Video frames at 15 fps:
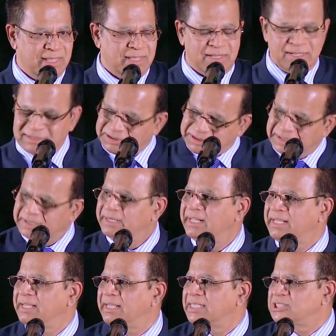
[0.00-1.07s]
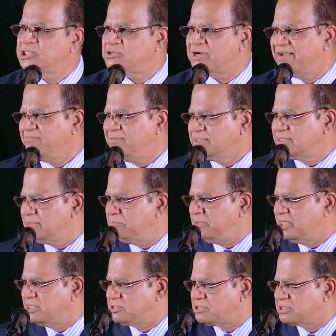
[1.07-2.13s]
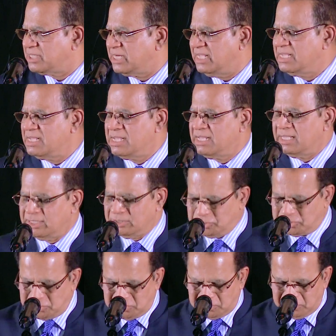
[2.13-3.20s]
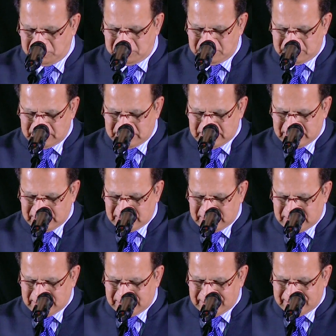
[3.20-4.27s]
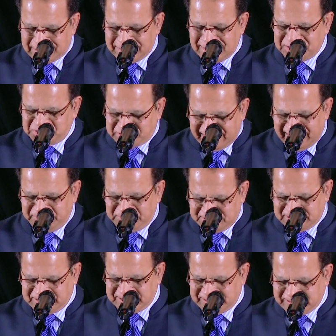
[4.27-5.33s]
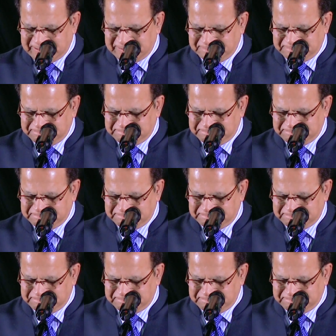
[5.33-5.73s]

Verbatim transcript: concerning his travels and ministry to James.